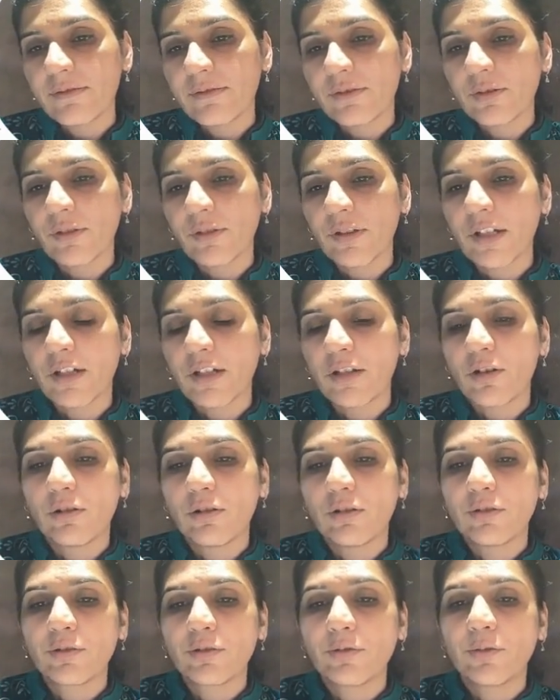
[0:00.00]
So here
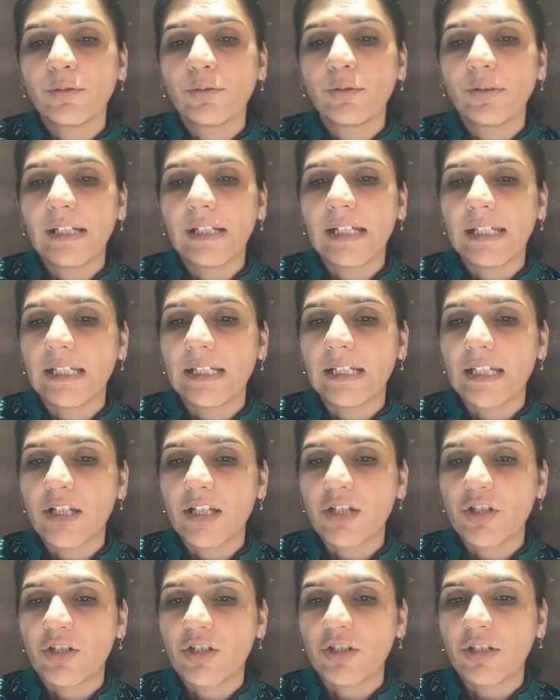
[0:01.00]
also
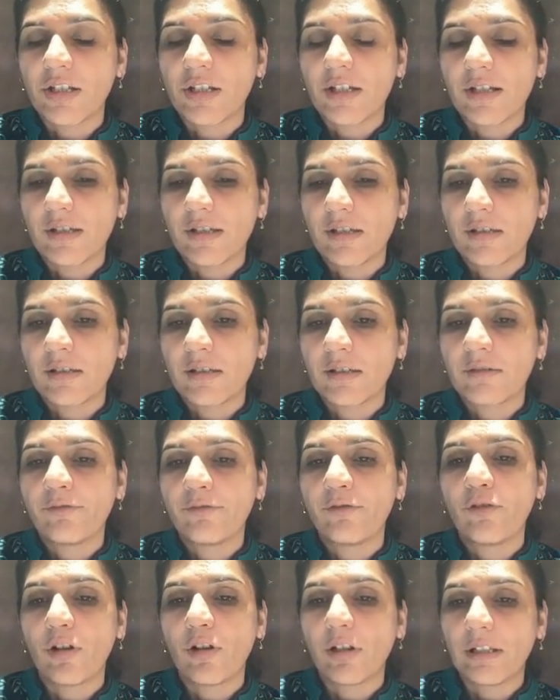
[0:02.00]
delegation is
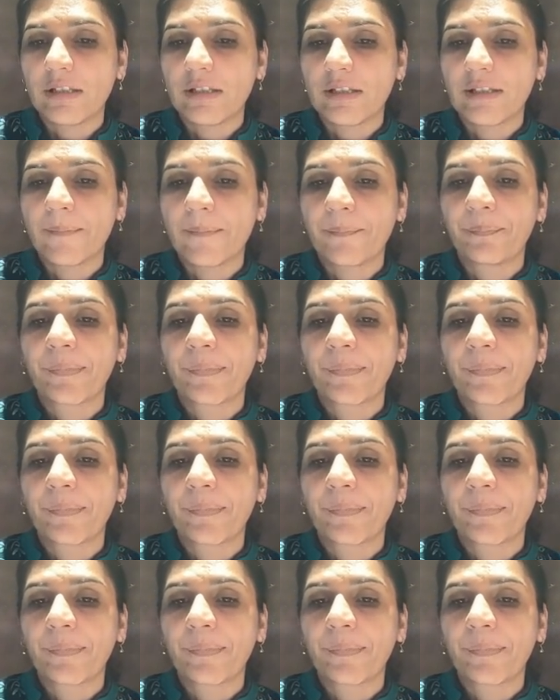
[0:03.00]
false.